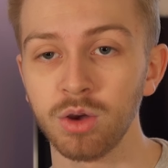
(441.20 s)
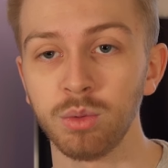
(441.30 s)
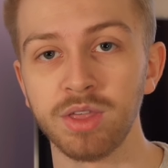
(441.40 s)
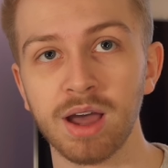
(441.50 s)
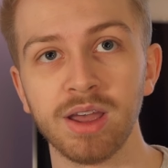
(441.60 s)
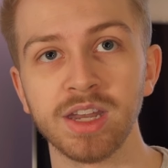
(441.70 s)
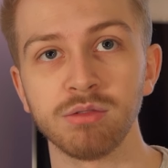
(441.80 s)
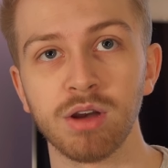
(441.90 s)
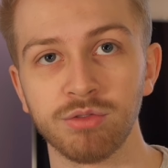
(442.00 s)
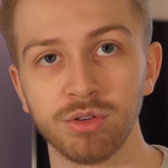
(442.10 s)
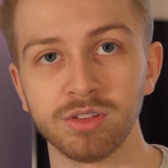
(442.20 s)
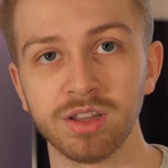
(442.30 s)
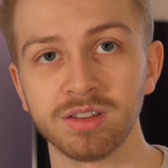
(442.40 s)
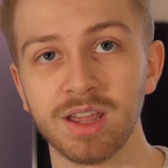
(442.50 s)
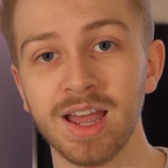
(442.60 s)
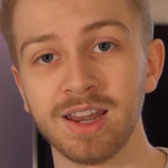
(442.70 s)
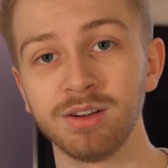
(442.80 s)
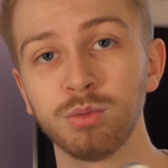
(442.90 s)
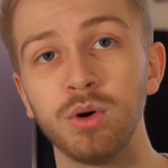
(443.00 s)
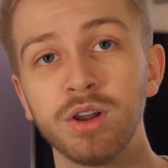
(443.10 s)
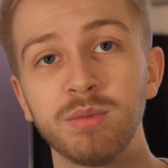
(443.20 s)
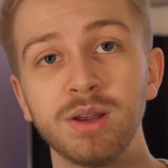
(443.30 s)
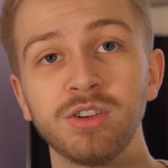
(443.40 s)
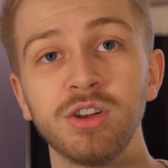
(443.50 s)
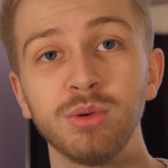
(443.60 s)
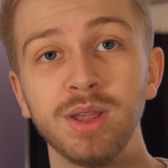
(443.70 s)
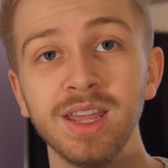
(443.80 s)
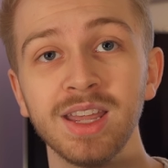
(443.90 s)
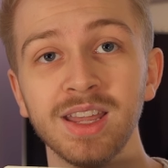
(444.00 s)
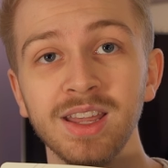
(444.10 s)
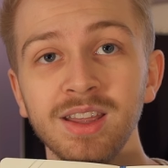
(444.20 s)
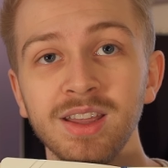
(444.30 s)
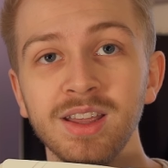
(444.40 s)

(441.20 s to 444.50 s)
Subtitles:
without any references. And what I've managed to do here,